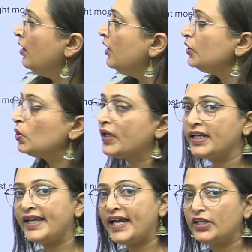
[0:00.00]
you can
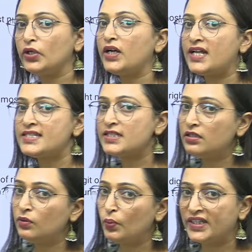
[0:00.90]
get your answer
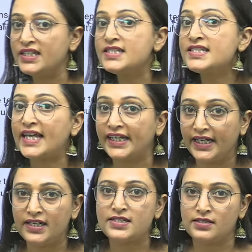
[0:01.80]
within
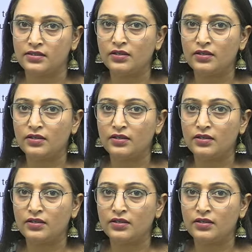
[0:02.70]
seconds.